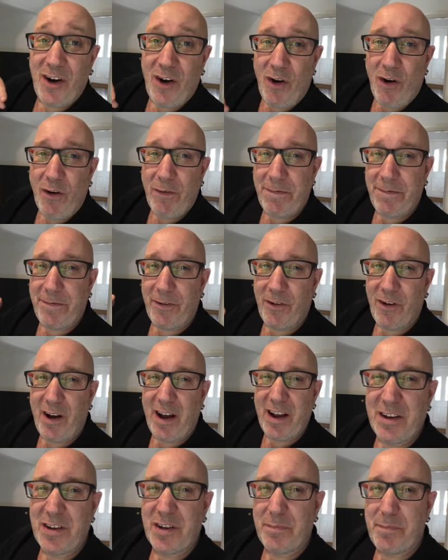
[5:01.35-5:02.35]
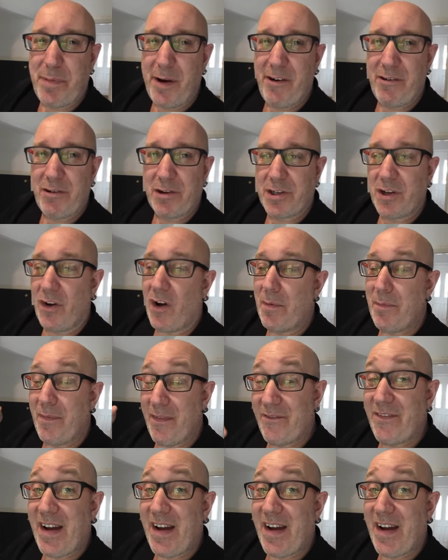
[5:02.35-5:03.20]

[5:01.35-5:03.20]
off for period of time,